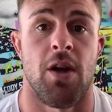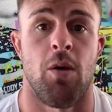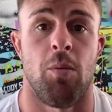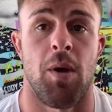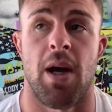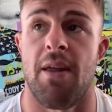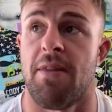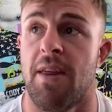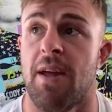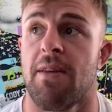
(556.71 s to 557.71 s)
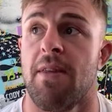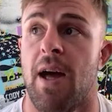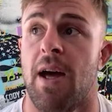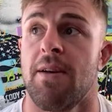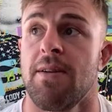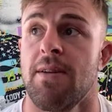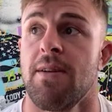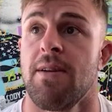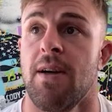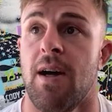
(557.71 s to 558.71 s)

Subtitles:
but I think that